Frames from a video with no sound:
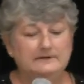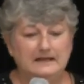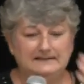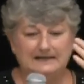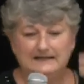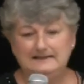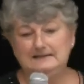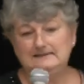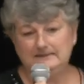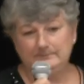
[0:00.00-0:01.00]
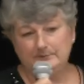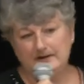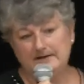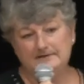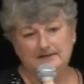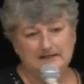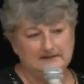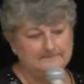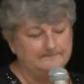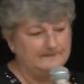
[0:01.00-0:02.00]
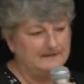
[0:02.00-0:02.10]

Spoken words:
and take that deep breath in.